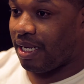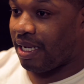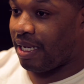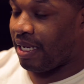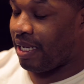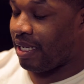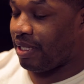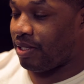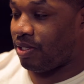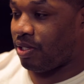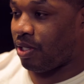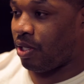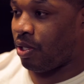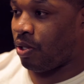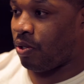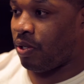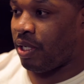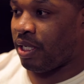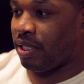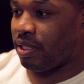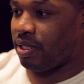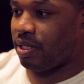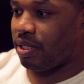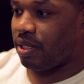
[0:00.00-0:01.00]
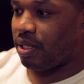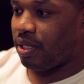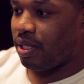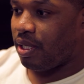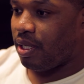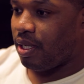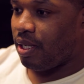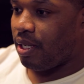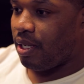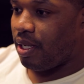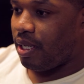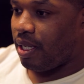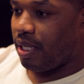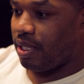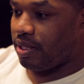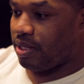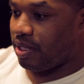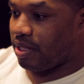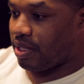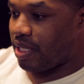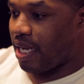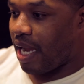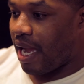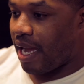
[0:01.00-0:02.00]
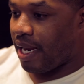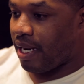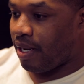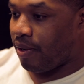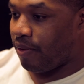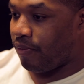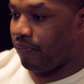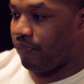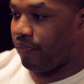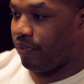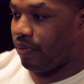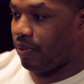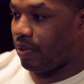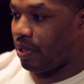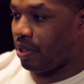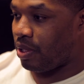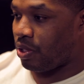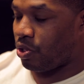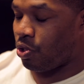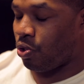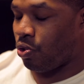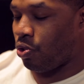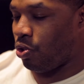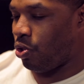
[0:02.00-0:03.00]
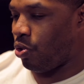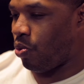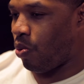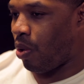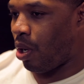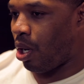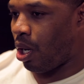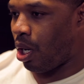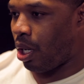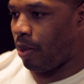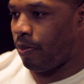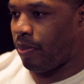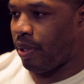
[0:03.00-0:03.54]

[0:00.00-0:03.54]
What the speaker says: And so it's just kind of is who you are.